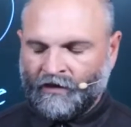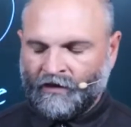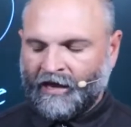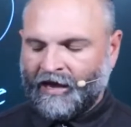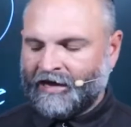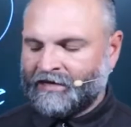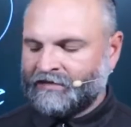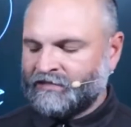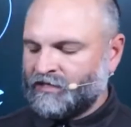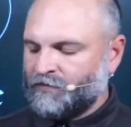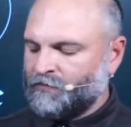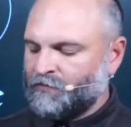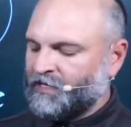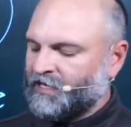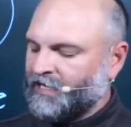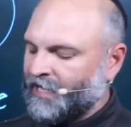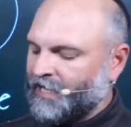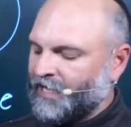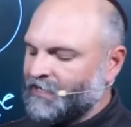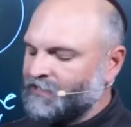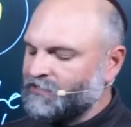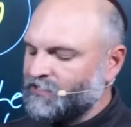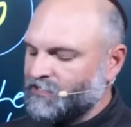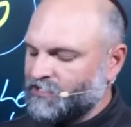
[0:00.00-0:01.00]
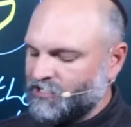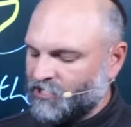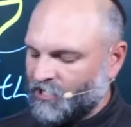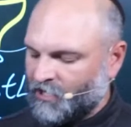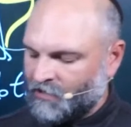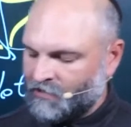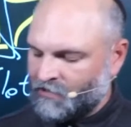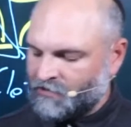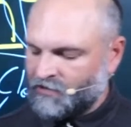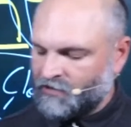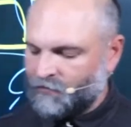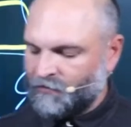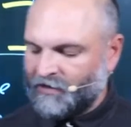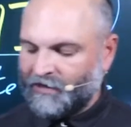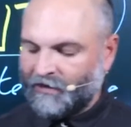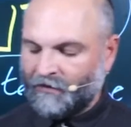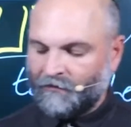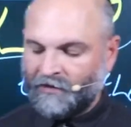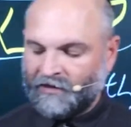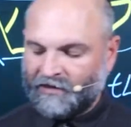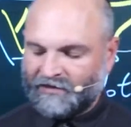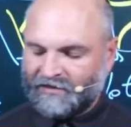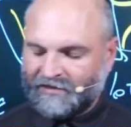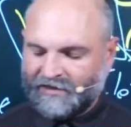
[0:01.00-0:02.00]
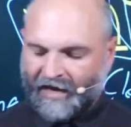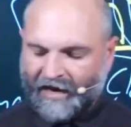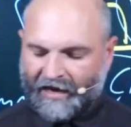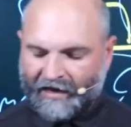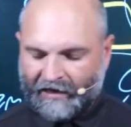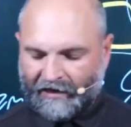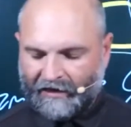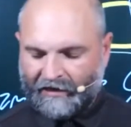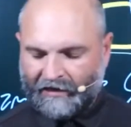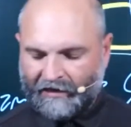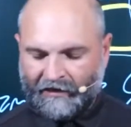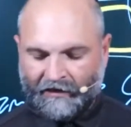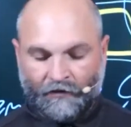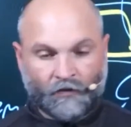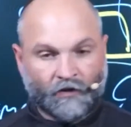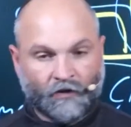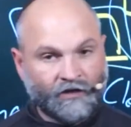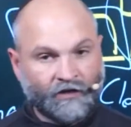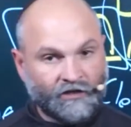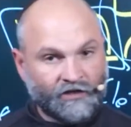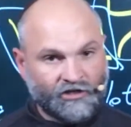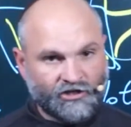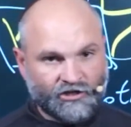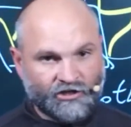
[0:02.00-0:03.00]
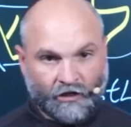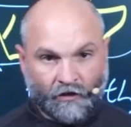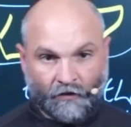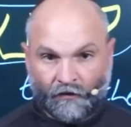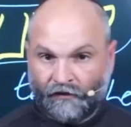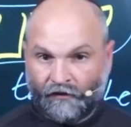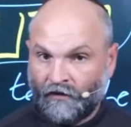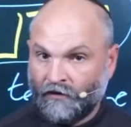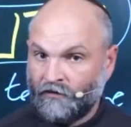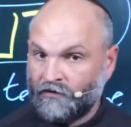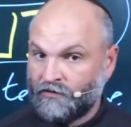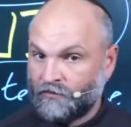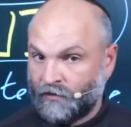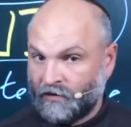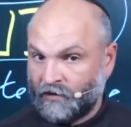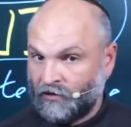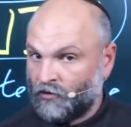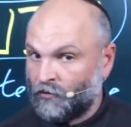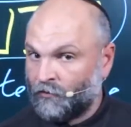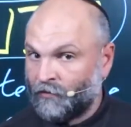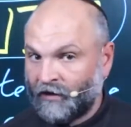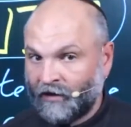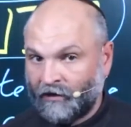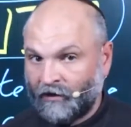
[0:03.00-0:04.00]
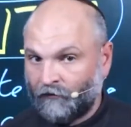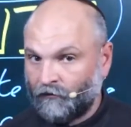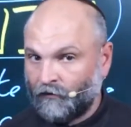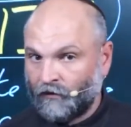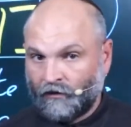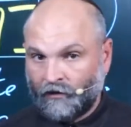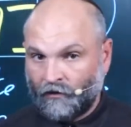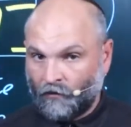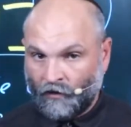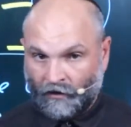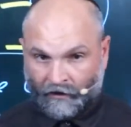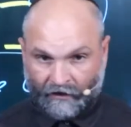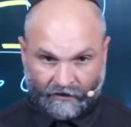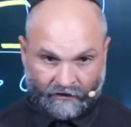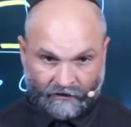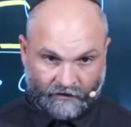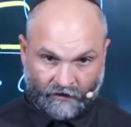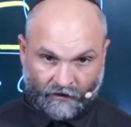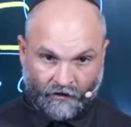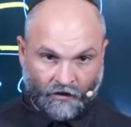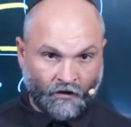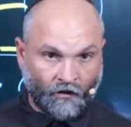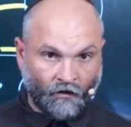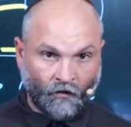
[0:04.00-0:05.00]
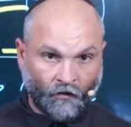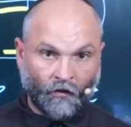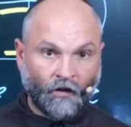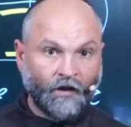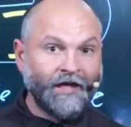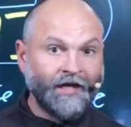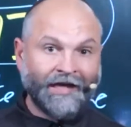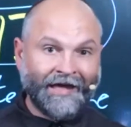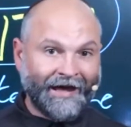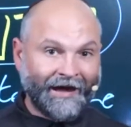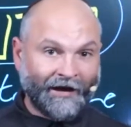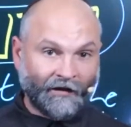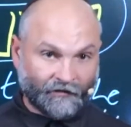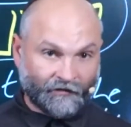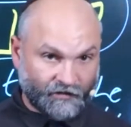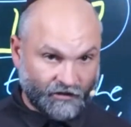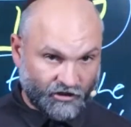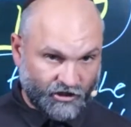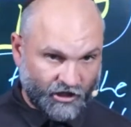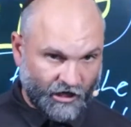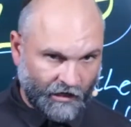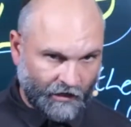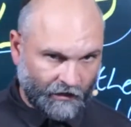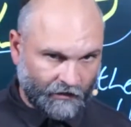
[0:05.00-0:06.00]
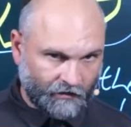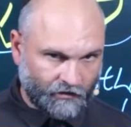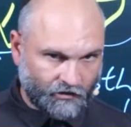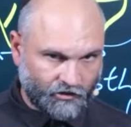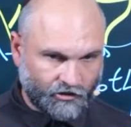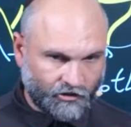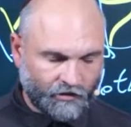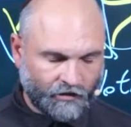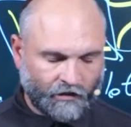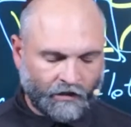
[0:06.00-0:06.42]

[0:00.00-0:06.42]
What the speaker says: As he began to change, he became excited and he wanted to share it with others, but nobody really wanted to know how to change.